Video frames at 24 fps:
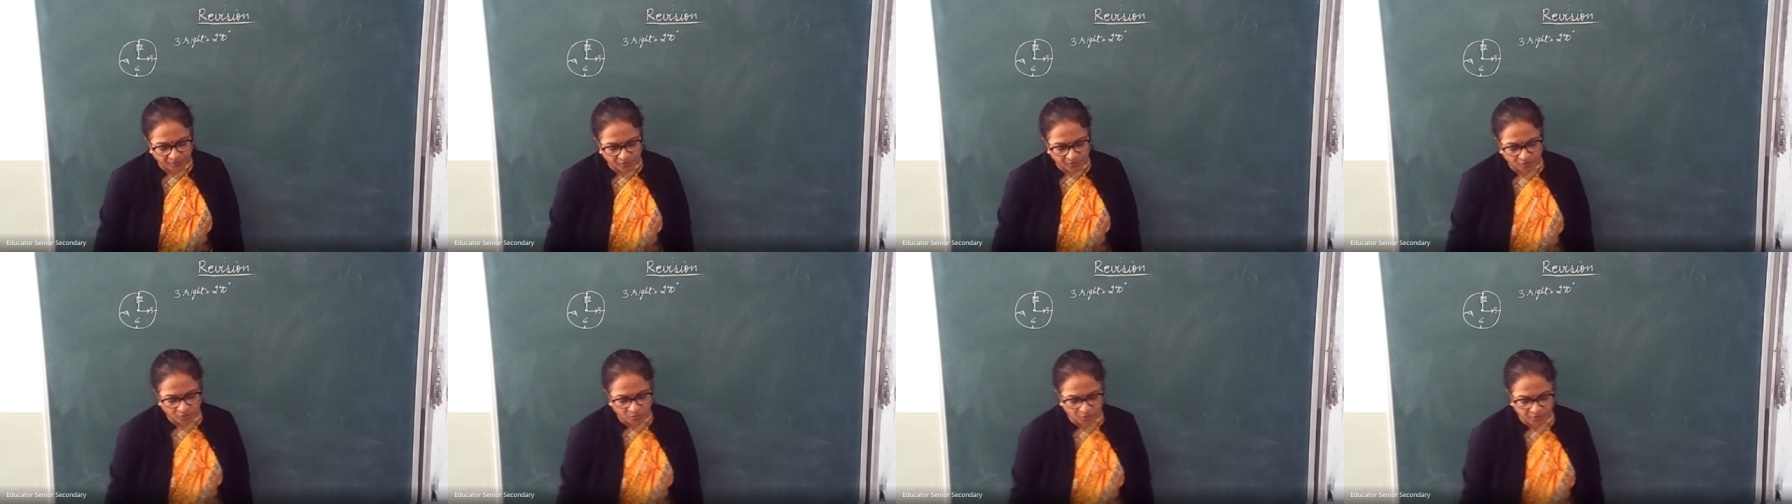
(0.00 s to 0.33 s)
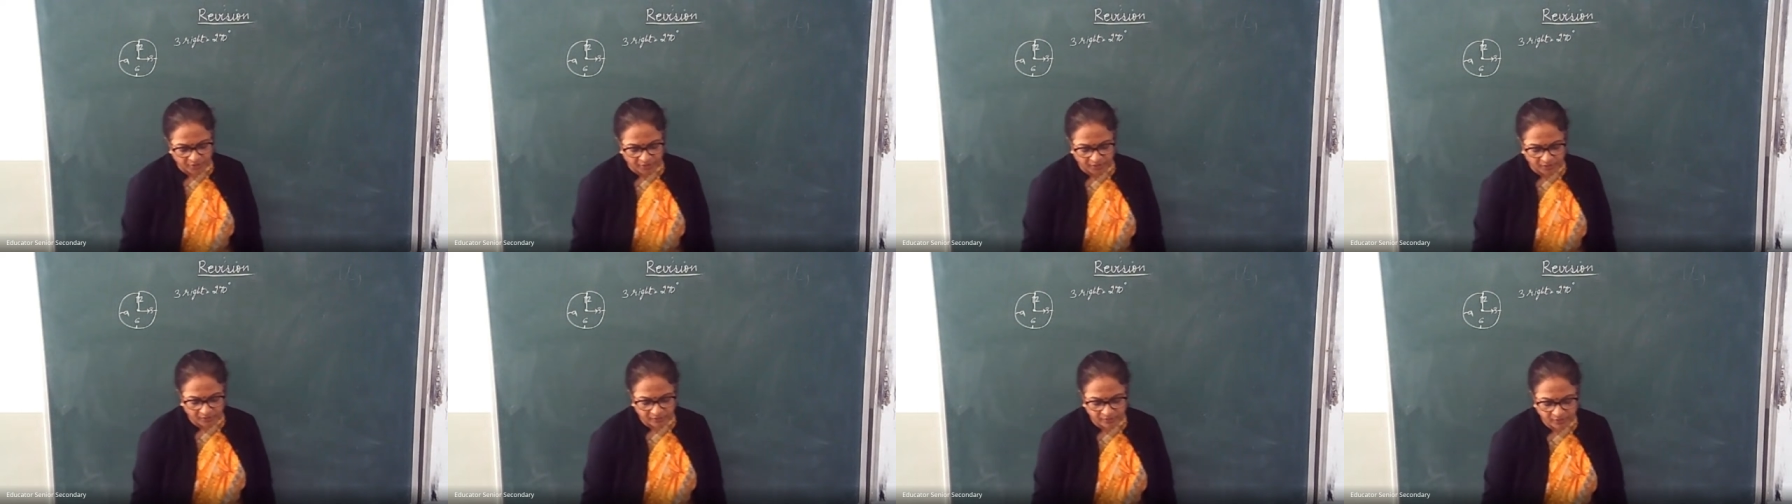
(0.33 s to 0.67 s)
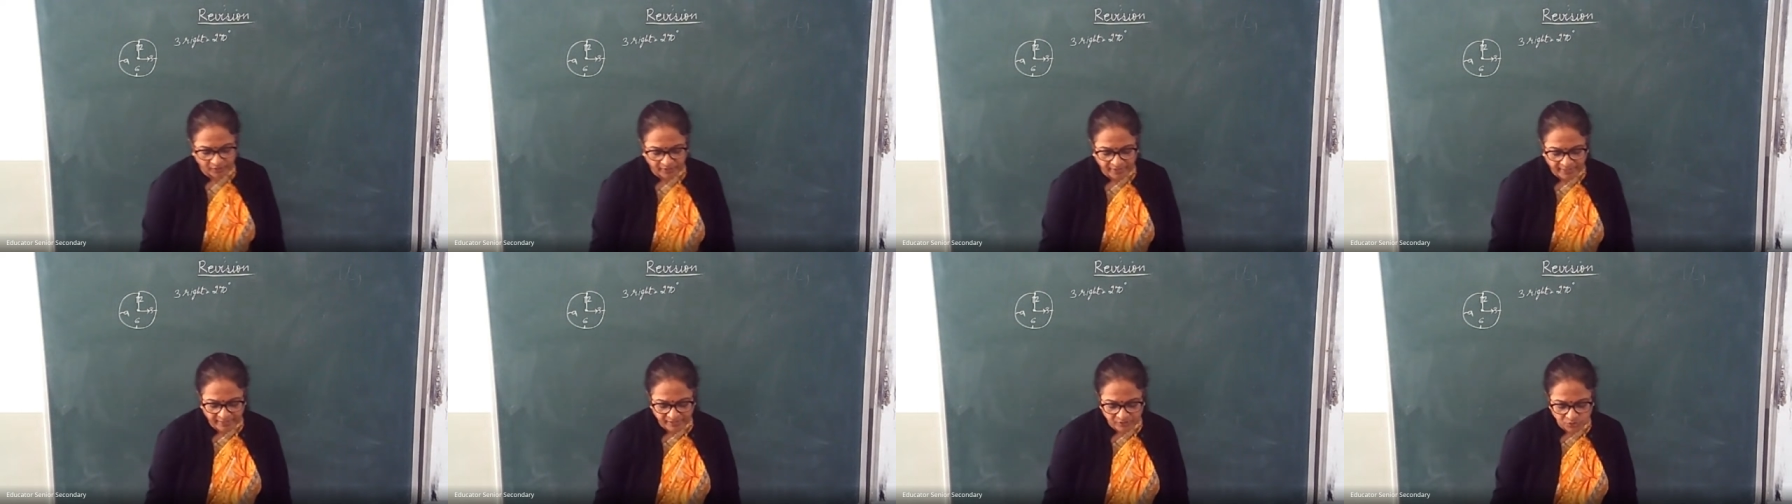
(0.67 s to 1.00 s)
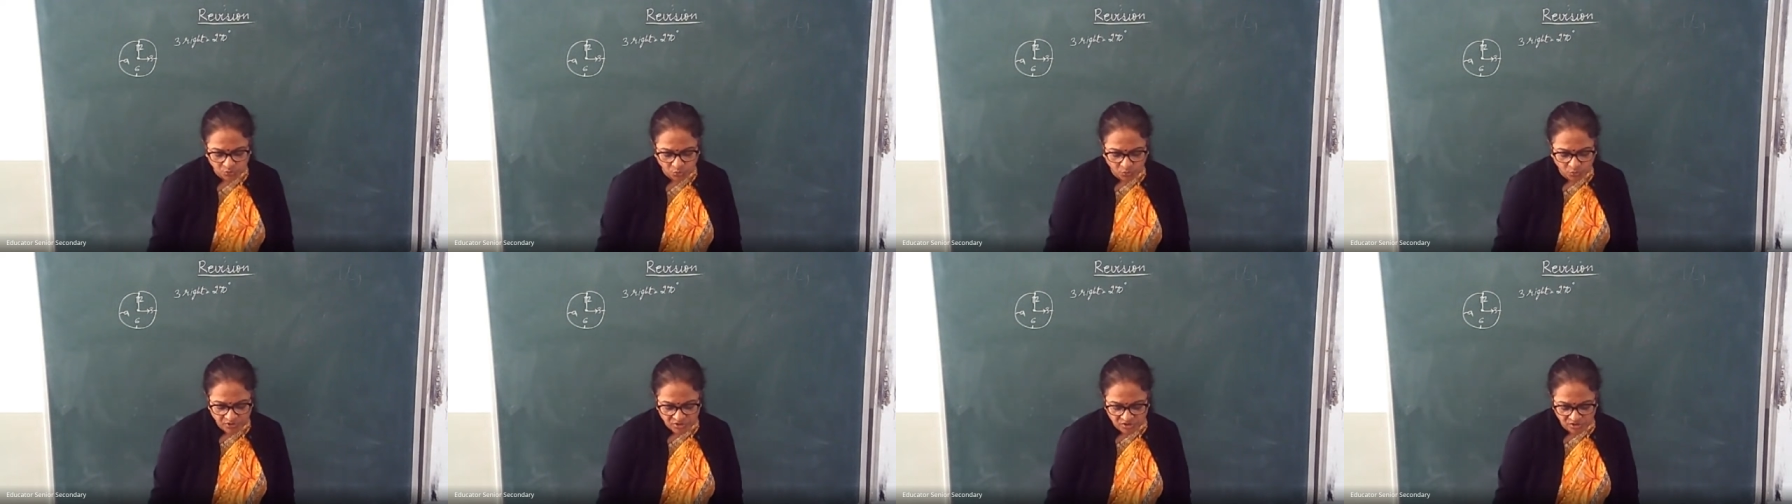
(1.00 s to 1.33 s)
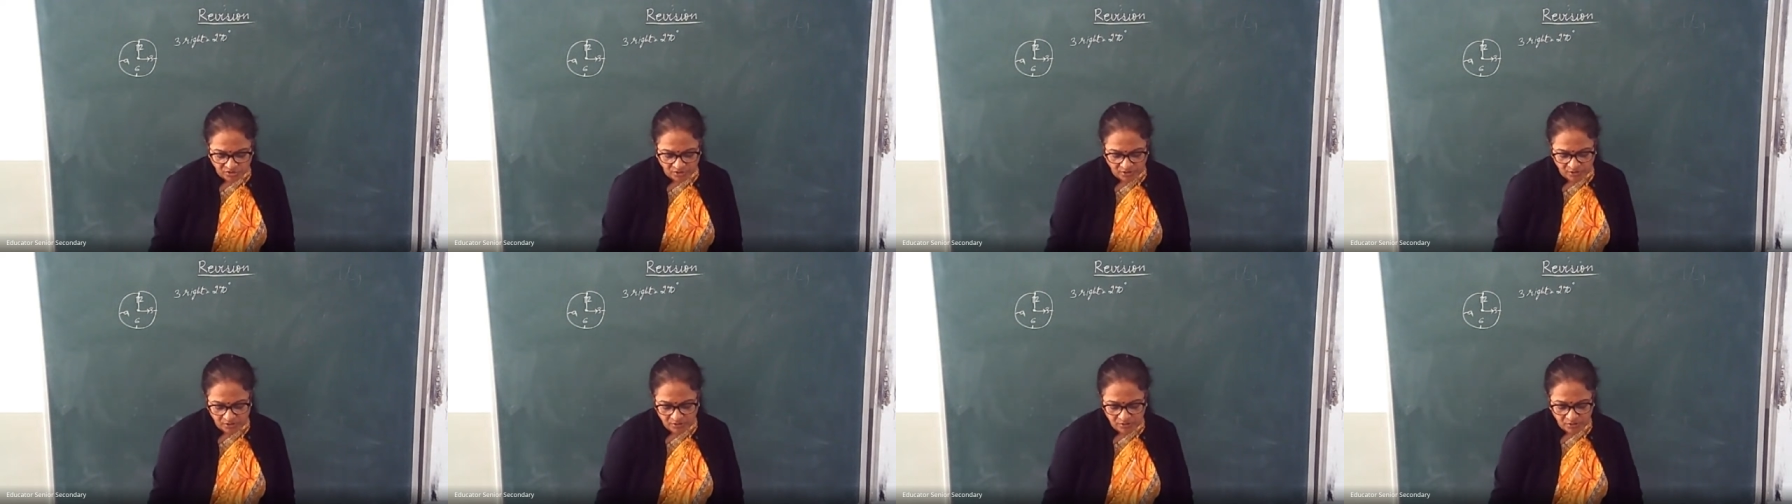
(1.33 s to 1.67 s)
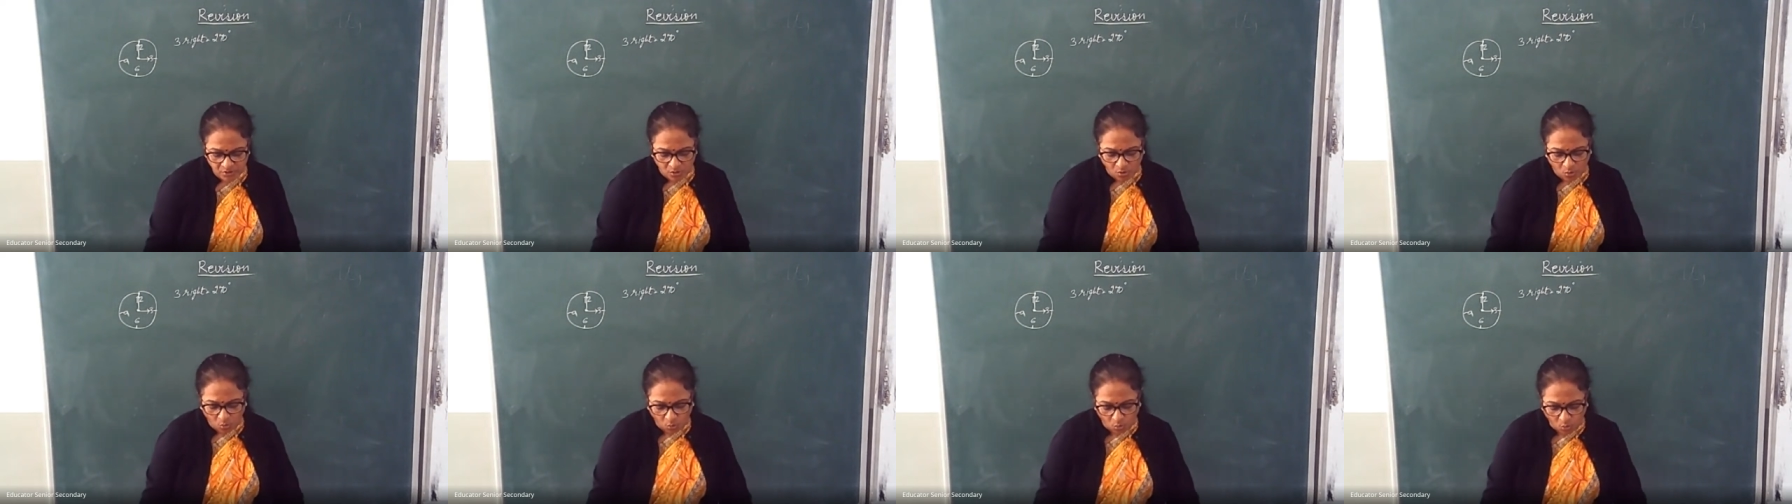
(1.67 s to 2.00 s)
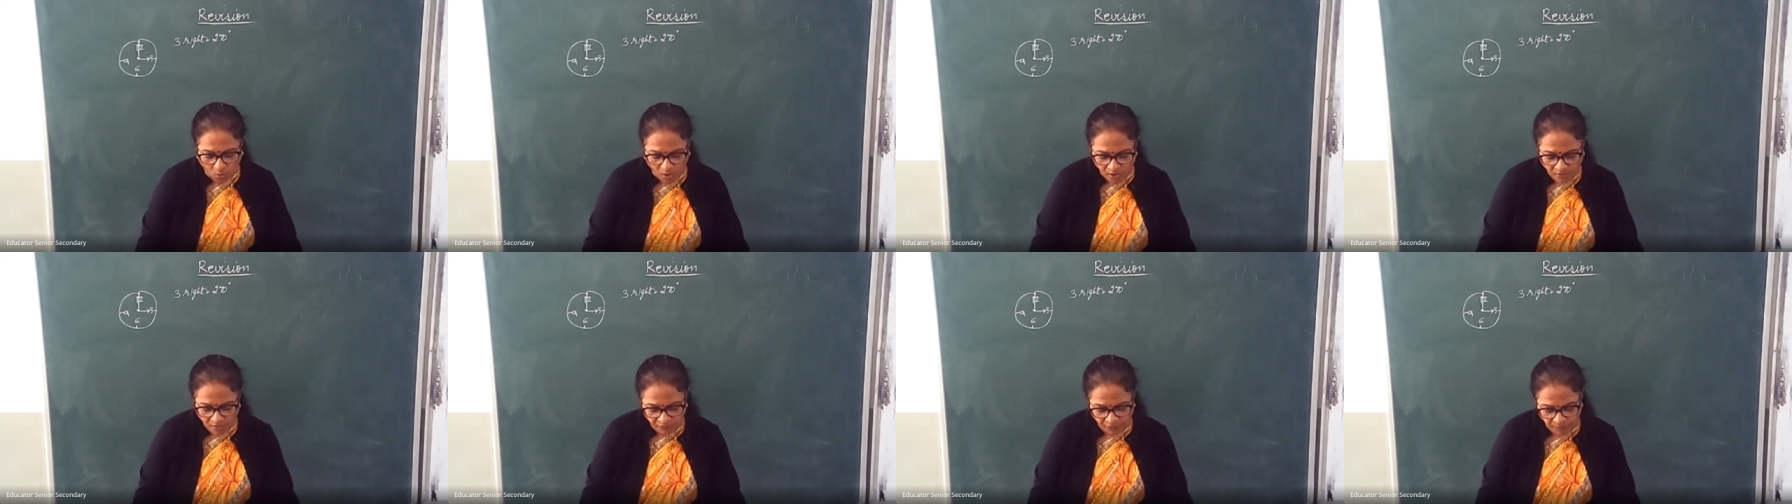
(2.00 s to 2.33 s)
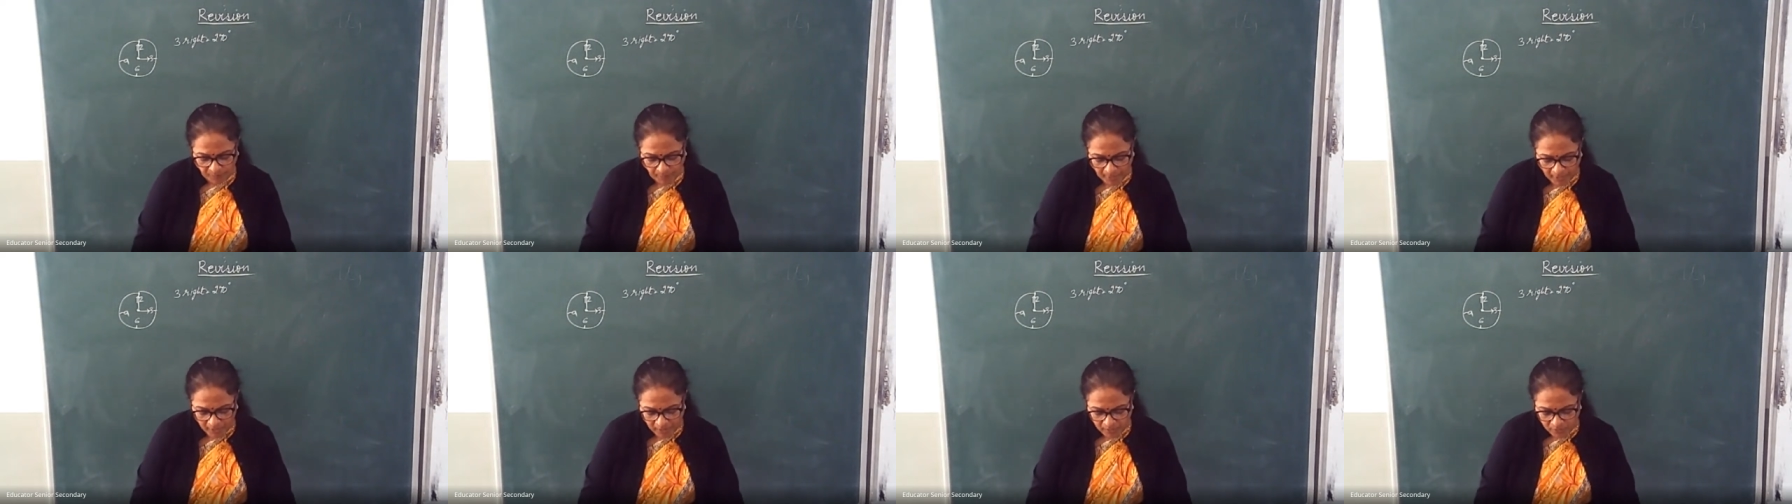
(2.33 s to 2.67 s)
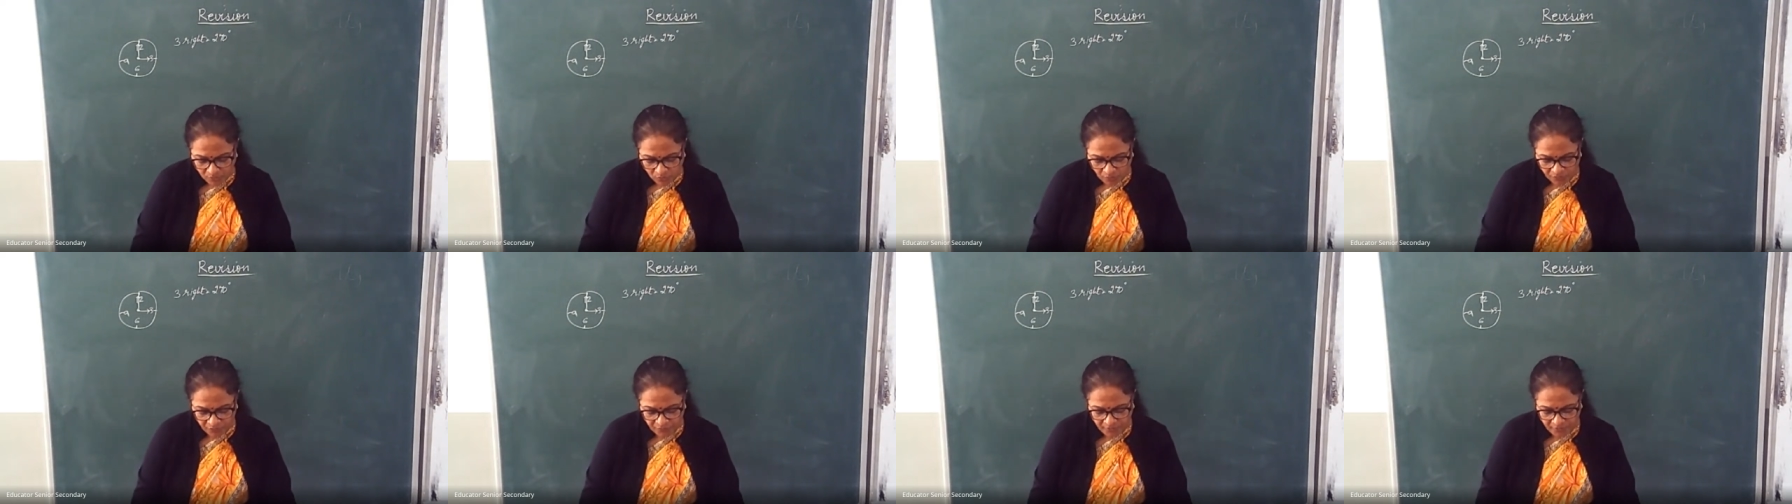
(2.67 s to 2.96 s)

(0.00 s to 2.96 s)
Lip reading: Okay, the next question is, what part of